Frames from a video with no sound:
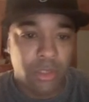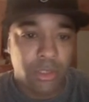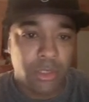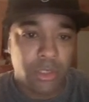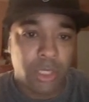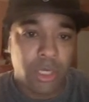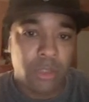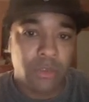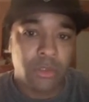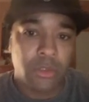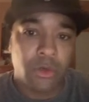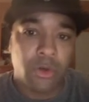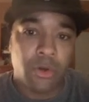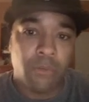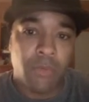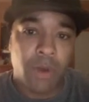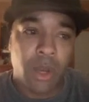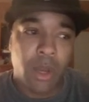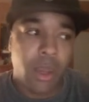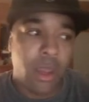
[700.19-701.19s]
Shout out to
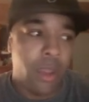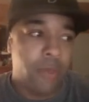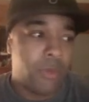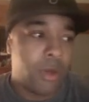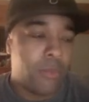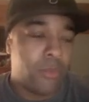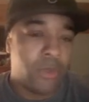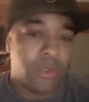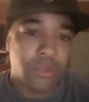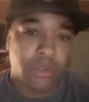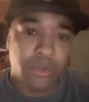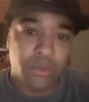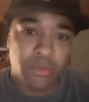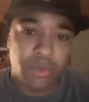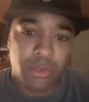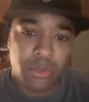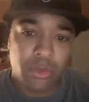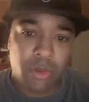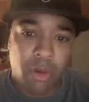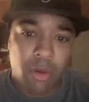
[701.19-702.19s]
all my
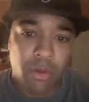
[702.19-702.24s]
Muslims.